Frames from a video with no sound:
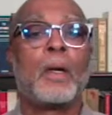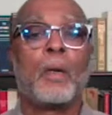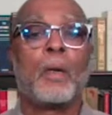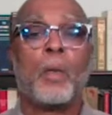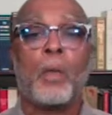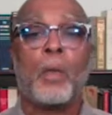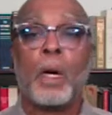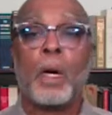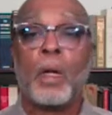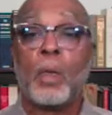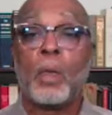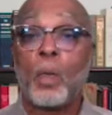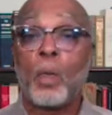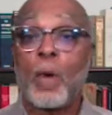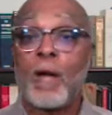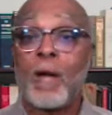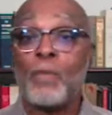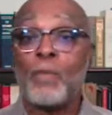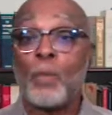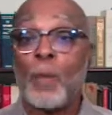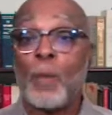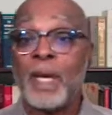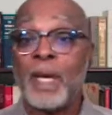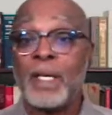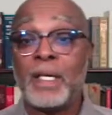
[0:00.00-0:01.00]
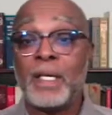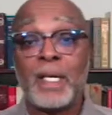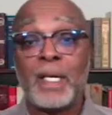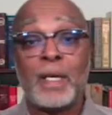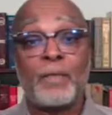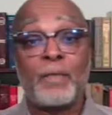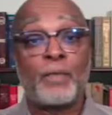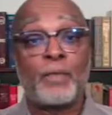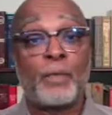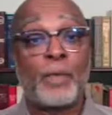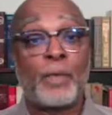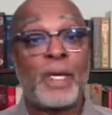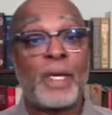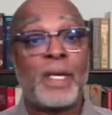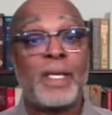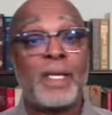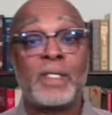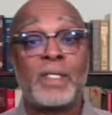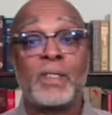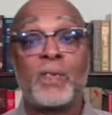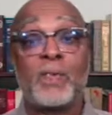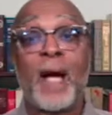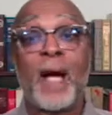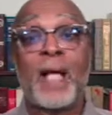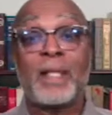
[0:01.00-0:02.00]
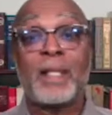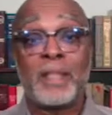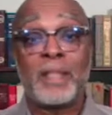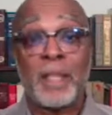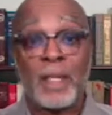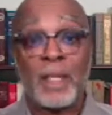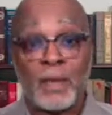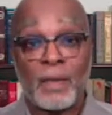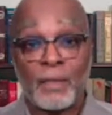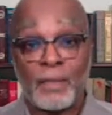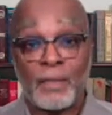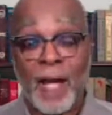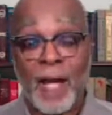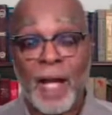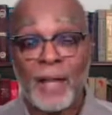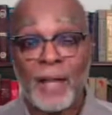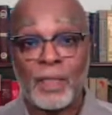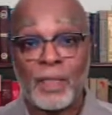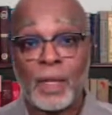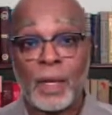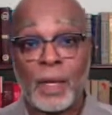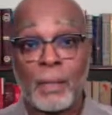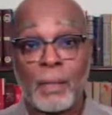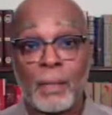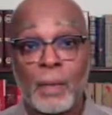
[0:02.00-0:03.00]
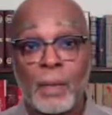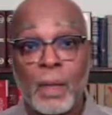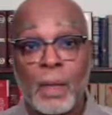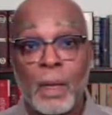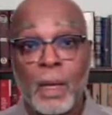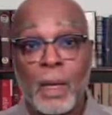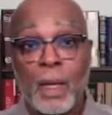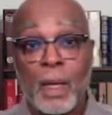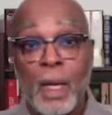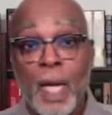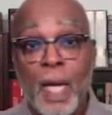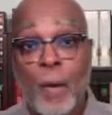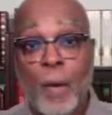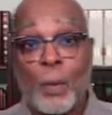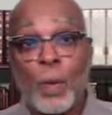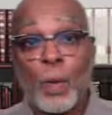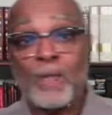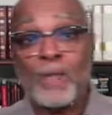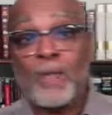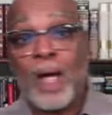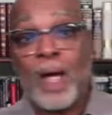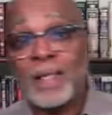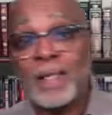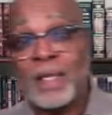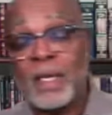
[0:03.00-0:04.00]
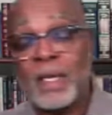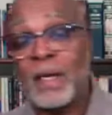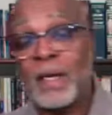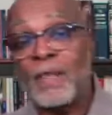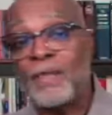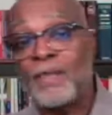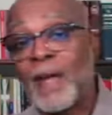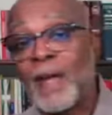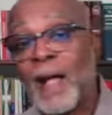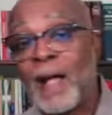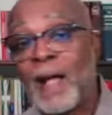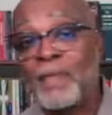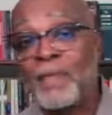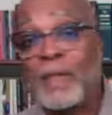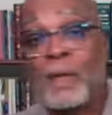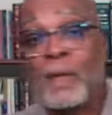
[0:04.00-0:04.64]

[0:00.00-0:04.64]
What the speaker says: Well, one way to get free is to identify them. And we've identified them